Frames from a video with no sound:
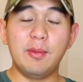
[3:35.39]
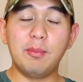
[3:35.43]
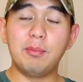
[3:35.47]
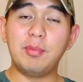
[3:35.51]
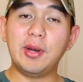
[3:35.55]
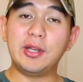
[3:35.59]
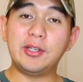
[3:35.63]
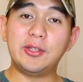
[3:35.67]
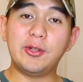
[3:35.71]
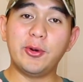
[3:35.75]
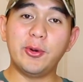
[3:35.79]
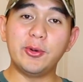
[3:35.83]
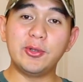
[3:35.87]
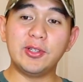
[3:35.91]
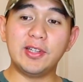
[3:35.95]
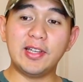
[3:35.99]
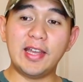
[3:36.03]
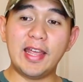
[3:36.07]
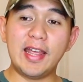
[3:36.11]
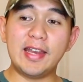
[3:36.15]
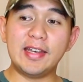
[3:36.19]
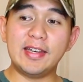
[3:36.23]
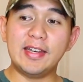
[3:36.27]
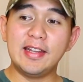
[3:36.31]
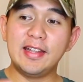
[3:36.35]
But don't
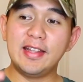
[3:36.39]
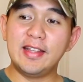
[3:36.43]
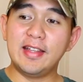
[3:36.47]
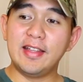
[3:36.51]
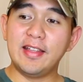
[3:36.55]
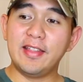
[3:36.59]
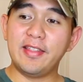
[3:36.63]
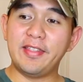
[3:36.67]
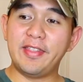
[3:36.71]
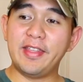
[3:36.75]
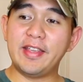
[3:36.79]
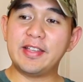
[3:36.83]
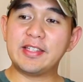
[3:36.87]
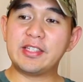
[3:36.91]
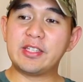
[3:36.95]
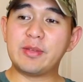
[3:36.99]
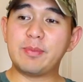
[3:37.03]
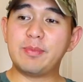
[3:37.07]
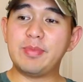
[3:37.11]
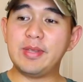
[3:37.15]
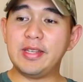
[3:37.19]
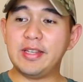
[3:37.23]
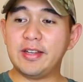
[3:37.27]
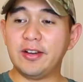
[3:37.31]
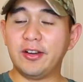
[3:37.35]
let this
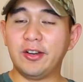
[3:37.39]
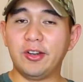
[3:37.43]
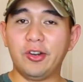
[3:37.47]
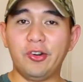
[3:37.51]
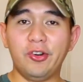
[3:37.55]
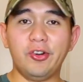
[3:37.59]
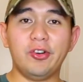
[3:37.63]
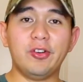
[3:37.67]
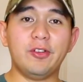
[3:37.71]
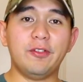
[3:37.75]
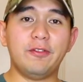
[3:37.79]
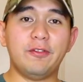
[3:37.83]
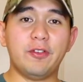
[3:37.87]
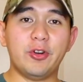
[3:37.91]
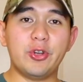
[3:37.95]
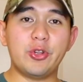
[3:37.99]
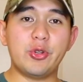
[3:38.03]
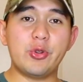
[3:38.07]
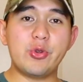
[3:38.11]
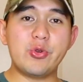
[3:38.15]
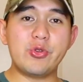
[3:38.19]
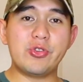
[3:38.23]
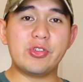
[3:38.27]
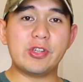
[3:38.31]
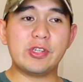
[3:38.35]
be a hurdle for
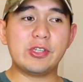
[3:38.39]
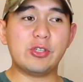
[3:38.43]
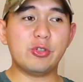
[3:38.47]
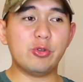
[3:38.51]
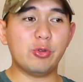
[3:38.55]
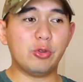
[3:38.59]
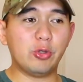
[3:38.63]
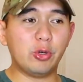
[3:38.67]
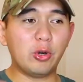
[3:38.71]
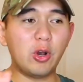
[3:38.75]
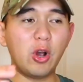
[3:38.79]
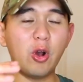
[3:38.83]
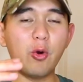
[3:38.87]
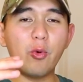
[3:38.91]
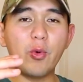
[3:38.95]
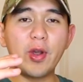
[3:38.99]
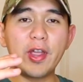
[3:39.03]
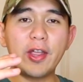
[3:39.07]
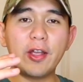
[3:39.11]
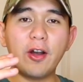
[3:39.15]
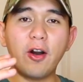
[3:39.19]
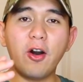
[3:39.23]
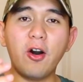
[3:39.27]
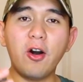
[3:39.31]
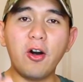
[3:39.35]
you just to throw
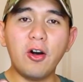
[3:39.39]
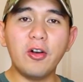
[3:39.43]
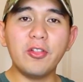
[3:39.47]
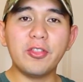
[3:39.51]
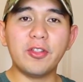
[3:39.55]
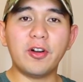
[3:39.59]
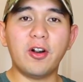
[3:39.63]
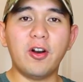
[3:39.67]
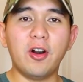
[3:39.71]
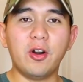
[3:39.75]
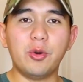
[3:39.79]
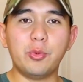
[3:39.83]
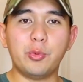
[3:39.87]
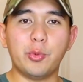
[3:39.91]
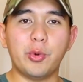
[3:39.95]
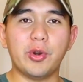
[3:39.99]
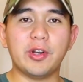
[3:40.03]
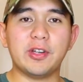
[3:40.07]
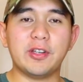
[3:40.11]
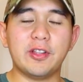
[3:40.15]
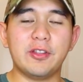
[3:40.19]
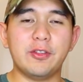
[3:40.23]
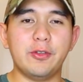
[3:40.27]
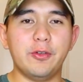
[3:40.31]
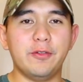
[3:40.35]
away all the hard
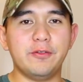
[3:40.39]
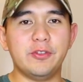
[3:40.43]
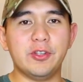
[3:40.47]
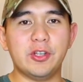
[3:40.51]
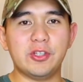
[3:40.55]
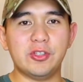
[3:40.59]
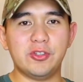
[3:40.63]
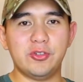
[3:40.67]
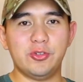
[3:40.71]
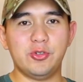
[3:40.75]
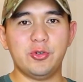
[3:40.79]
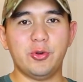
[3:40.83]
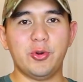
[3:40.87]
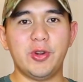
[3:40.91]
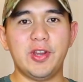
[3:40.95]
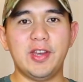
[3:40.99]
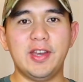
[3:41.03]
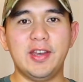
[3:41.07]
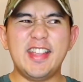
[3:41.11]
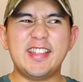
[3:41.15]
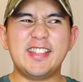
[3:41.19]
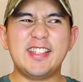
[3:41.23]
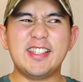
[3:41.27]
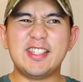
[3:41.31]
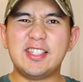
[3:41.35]
work that you've done to join.
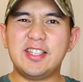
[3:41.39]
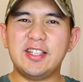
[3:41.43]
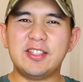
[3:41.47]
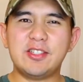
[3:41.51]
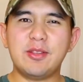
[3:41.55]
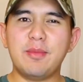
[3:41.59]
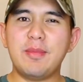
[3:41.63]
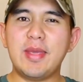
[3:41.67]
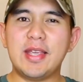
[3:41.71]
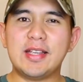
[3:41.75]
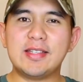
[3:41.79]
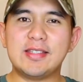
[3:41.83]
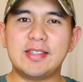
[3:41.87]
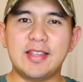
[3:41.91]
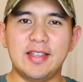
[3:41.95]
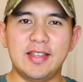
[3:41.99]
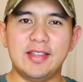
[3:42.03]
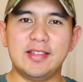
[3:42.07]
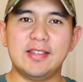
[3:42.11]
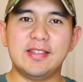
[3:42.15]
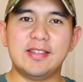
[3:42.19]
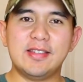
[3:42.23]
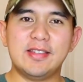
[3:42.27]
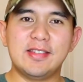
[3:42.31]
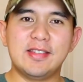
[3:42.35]
It just doesn't make
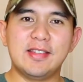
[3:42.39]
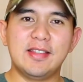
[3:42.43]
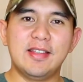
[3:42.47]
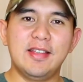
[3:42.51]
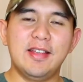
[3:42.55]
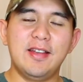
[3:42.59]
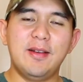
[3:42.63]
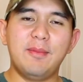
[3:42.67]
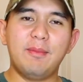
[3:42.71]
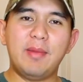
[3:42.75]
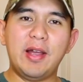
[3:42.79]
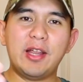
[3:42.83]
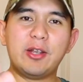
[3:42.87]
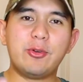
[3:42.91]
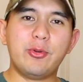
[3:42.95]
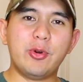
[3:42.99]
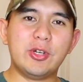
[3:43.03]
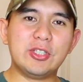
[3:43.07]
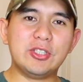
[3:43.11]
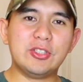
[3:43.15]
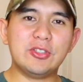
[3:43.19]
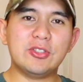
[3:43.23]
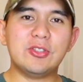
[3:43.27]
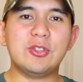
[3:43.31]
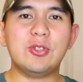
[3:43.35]
sense. My
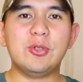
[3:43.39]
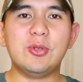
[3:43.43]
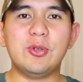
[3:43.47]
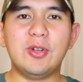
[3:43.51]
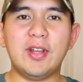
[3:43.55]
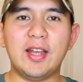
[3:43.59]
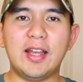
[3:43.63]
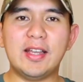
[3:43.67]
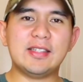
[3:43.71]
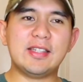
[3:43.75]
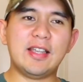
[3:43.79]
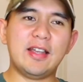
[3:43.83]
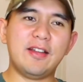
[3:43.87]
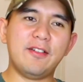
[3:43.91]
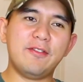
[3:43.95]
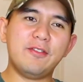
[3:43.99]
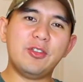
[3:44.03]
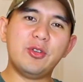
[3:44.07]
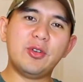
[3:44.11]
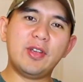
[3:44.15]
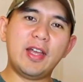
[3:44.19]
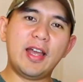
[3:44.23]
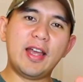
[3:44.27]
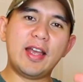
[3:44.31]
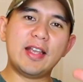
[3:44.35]
question to you guys, have
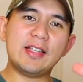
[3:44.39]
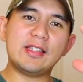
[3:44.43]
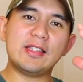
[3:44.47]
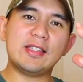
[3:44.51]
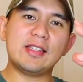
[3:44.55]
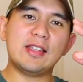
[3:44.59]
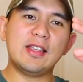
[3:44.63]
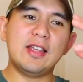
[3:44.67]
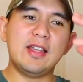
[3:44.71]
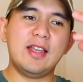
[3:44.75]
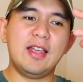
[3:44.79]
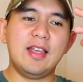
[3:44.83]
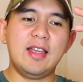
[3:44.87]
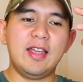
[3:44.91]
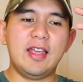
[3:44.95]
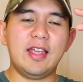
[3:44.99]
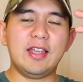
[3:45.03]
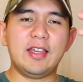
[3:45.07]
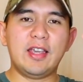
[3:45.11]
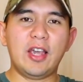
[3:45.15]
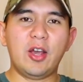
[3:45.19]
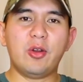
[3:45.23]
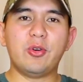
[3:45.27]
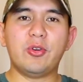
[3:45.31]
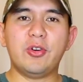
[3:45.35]
you guys
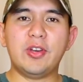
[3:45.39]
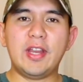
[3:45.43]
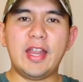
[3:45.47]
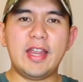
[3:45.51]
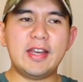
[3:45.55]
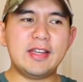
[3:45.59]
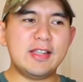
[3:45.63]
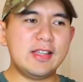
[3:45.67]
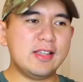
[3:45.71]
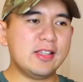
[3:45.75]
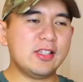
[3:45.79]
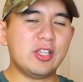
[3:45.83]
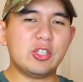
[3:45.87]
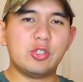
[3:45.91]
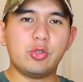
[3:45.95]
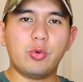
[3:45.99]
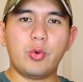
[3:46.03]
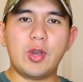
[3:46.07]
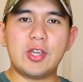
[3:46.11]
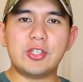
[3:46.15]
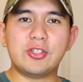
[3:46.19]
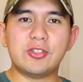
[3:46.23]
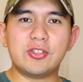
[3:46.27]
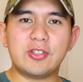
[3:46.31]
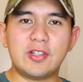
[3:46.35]
encountered any
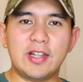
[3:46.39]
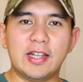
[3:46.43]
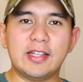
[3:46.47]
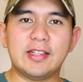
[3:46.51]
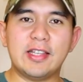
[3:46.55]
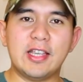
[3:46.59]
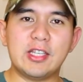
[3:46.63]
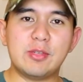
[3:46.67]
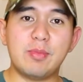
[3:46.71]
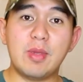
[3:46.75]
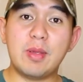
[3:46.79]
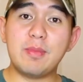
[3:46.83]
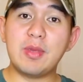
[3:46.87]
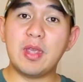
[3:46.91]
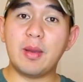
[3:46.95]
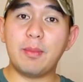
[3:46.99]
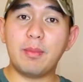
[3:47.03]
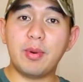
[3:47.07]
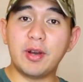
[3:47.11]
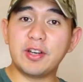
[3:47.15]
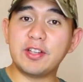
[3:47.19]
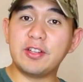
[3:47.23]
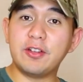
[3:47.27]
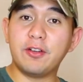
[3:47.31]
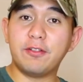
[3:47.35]
situations like this? Maybe a
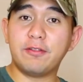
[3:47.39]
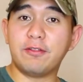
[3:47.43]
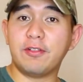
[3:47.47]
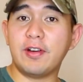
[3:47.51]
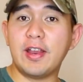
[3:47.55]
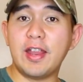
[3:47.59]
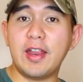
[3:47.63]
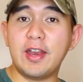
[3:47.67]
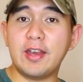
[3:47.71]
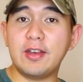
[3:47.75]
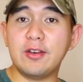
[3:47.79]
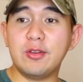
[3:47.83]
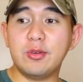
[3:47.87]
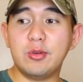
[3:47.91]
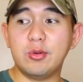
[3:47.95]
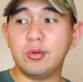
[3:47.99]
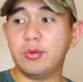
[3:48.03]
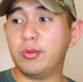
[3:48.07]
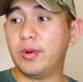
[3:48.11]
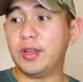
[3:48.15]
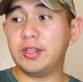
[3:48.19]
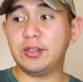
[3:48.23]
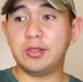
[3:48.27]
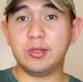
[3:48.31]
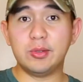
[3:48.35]
buddy, a friend who
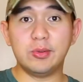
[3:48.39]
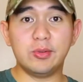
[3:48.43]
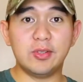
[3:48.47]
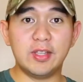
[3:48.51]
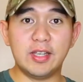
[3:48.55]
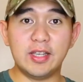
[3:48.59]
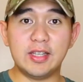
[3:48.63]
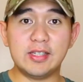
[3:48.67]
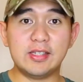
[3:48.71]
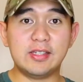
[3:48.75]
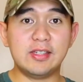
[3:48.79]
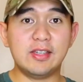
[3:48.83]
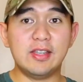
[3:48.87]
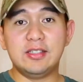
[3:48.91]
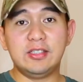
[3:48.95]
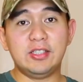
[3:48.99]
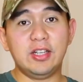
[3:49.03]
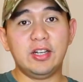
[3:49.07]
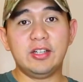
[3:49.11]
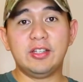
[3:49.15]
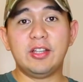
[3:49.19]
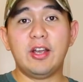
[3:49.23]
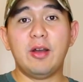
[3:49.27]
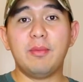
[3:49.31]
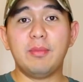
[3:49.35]
went through this?
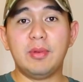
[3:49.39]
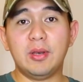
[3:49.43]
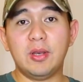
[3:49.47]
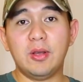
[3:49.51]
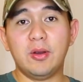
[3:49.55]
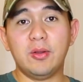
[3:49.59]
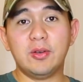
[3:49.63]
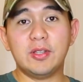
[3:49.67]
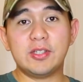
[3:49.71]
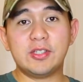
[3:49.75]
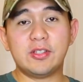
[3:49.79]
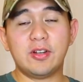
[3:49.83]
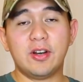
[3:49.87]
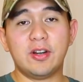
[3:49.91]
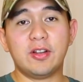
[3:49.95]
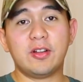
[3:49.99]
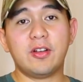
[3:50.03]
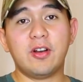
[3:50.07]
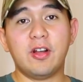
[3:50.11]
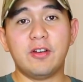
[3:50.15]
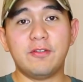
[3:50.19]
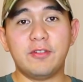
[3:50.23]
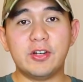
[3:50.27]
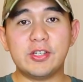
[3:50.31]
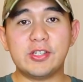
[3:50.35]
Share it down below, let's start a
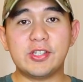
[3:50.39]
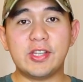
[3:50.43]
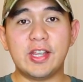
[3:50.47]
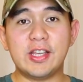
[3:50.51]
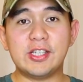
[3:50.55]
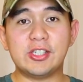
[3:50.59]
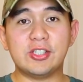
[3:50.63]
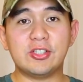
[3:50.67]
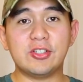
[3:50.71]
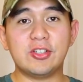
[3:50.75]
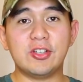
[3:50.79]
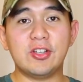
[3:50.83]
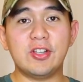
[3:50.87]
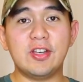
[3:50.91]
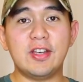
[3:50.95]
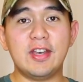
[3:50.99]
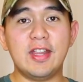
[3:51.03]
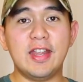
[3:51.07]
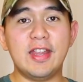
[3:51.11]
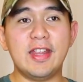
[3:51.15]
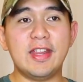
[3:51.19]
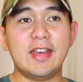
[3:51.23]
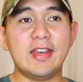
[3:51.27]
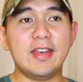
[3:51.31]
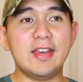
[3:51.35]
conversation.
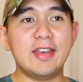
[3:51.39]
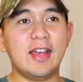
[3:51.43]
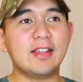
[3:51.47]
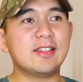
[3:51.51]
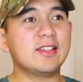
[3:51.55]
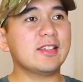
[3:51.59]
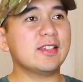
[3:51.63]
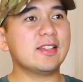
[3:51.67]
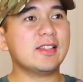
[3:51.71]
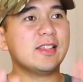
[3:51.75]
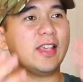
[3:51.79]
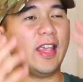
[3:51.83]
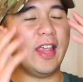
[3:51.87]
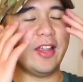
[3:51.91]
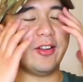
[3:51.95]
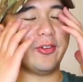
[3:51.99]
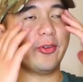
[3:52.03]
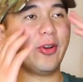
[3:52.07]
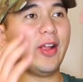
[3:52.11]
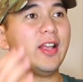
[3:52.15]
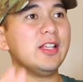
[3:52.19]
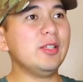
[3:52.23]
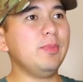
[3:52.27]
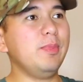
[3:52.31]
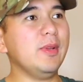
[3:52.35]
And I just can't
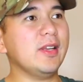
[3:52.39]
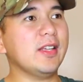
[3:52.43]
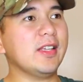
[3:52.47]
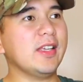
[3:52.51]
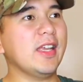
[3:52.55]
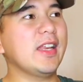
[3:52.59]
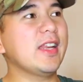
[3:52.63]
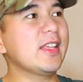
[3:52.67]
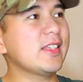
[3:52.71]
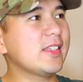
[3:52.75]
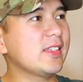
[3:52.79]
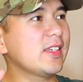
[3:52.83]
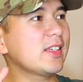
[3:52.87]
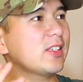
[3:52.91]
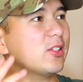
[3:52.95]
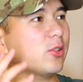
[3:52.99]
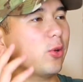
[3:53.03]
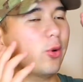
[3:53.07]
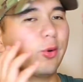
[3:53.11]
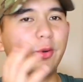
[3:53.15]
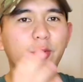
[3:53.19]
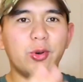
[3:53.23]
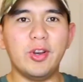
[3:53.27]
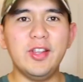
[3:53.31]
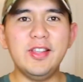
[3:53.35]
grasp it again, it's just
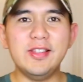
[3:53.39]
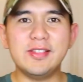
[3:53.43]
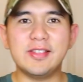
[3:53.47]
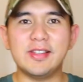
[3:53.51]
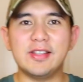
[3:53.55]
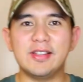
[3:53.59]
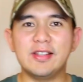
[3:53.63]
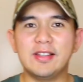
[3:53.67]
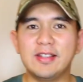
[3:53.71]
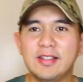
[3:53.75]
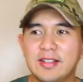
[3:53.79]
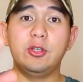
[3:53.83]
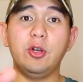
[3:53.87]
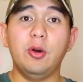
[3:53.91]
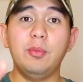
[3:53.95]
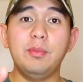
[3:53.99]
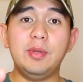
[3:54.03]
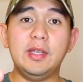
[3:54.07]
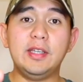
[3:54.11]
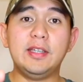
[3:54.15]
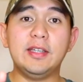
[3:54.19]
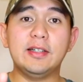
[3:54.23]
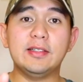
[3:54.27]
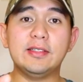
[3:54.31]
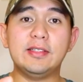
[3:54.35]
so crazy. Don't
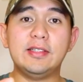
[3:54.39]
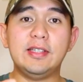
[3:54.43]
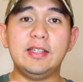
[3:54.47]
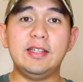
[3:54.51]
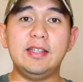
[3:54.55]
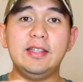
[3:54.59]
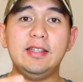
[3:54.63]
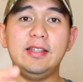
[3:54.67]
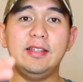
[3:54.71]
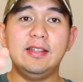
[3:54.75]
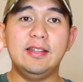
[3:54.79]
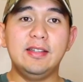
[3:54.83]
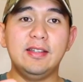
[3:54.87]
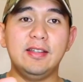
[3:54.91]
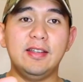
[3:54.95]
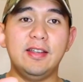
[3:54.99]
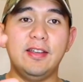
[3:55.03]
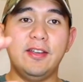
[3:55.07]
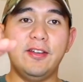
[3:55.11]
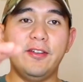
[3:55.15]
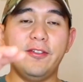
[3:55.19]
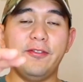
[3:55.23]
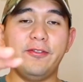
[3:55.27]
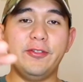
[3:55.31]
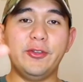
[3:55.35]
be guilty
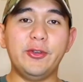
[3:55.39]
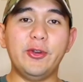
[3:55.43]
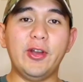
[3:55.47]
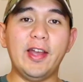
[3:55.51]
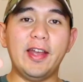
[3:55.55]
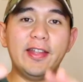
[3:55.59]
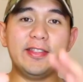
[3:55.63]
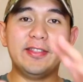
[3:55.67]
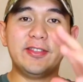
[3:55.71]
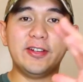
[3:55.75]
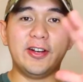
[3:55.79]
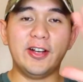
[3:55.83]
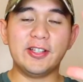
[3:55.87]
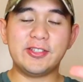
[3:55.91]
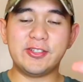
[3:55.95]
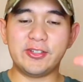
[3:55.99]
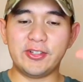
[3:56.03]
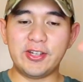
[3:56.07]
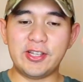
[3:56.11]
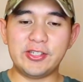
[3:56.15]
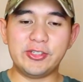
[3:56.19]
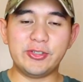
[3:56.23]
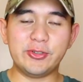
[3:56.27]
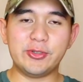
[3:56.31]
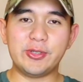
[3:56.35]
if you had thoughts or
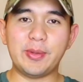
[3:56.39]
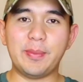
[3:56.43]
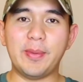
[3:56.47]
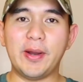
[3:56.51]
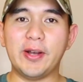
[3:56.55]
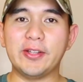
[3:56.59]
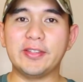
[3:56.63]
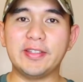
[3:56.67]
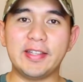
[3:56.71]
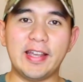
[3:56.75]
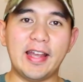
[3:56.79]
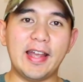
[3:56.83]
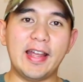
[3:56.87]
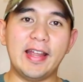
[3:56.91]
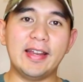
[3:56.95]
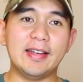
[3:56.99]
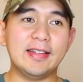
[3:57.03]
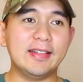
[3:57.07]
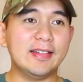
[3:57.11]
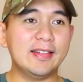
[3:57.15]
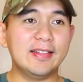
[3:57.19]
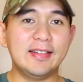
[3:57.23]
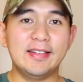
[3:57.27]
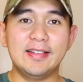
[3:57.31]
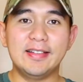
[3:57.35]
issues about
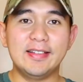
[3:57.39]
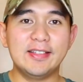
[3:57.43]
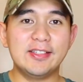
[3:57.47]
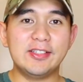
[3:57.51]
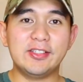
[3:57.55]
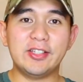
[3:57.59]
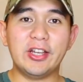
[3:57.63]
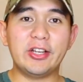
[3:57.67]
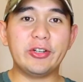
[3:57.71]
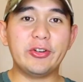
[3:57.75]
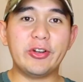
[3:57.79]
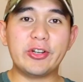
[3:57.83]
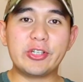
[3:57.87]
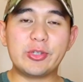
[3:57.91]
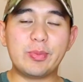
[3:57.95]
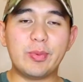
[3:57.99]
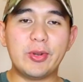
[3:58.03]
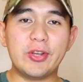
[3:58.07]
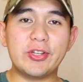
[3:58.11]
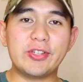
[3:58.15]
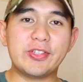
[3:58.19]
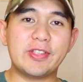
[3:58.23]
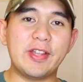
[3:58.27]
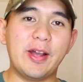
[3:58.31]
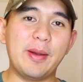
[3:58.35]
that. Share your
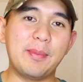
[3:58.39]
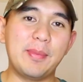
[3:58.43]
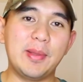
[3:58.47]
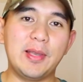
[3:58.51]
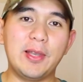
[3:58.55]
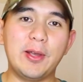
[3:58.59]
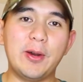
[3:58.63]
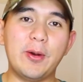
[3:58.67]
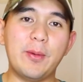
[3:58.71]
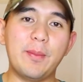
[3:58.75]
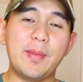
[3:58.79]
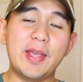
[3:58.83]
experience down below.